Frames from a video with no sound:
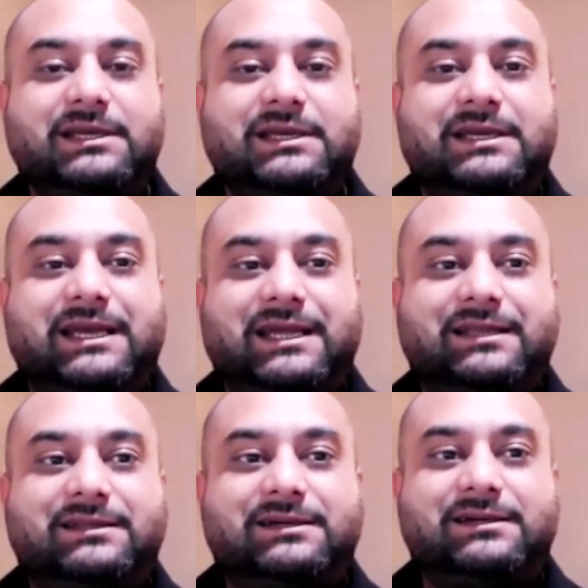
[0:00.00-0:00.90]

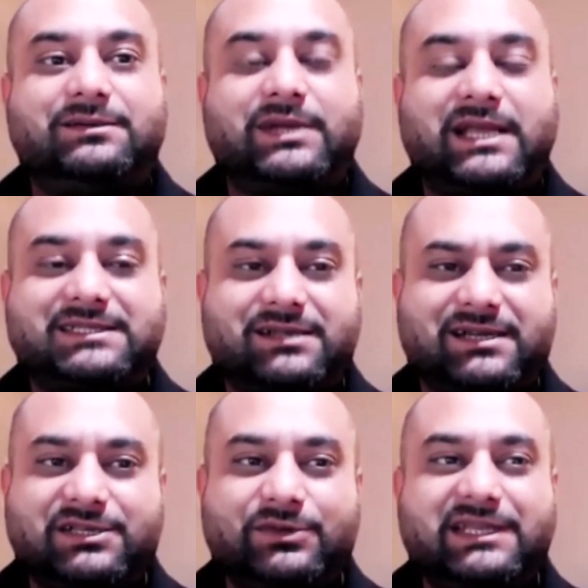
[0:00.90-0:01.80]
And when I
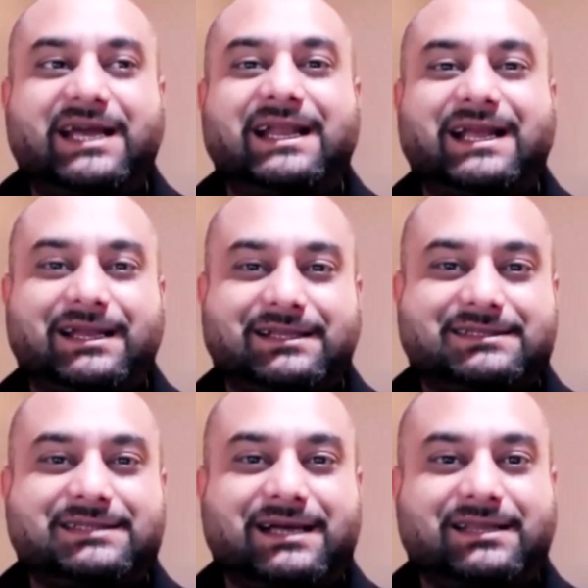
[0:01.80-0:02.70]
started doing that, I kind of
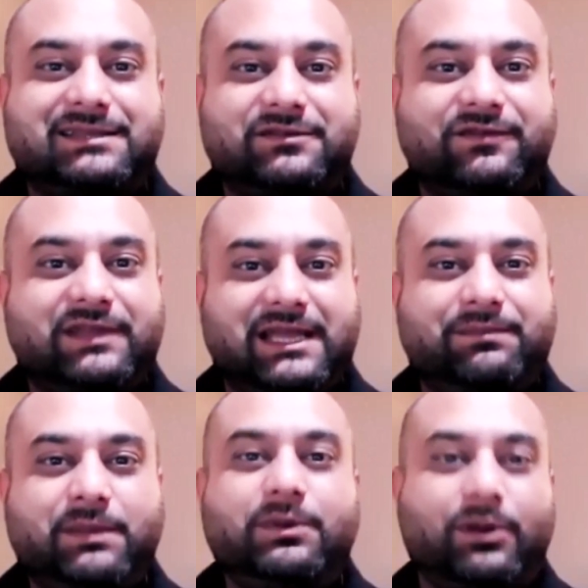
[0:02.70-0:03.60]
started to feel
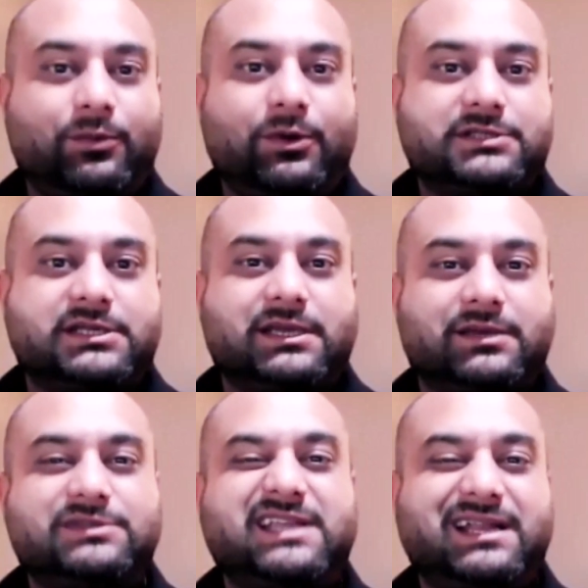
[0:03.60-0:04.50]
like people are watching.
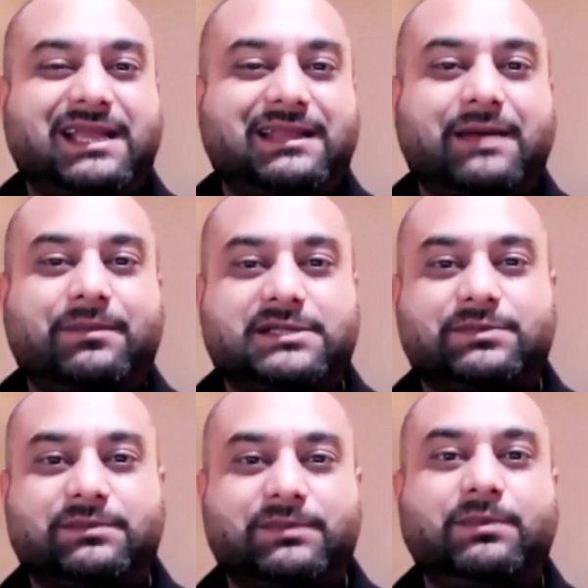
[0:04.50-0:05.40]
It was not like that
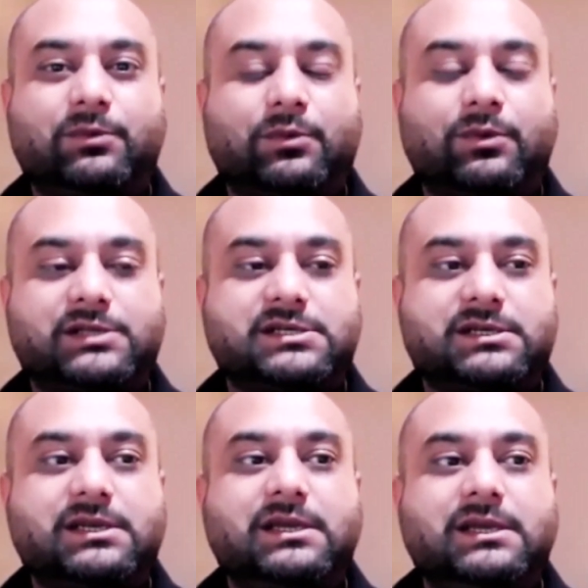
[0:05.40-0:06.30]
much, but people were
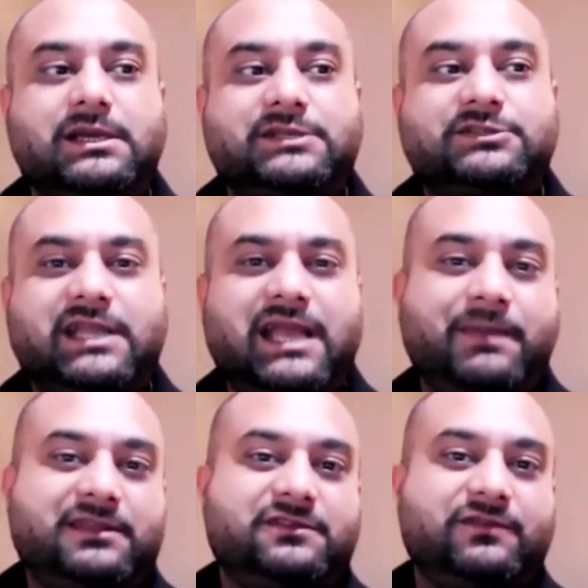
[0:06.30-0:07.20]
watching. So then I
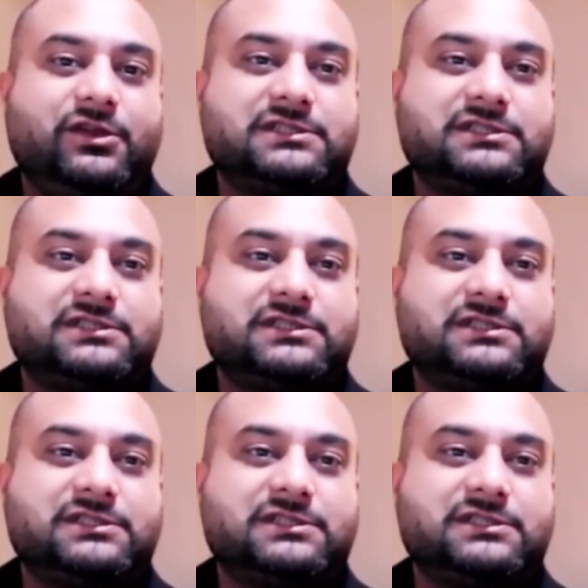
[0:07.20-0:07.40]
made this video.